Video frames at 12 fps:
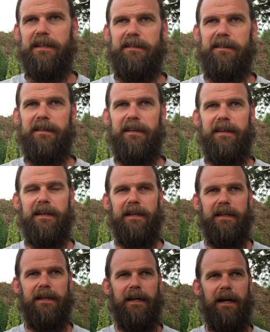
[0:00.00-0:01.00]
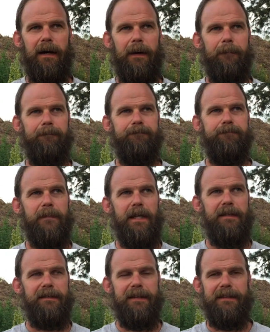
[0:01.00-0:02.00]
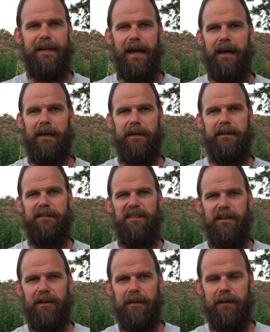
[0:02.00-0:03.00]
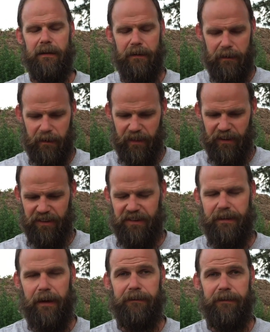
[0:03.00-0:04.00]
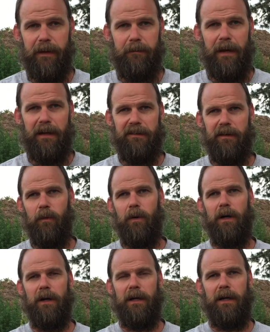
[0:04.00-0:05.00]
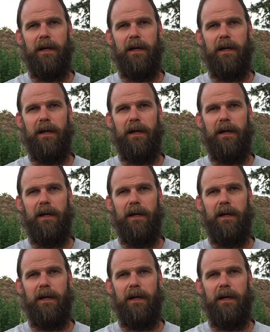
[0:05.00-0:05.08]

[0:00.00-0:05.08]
It's the um, it's the tech. It's the the stuff that makes it work.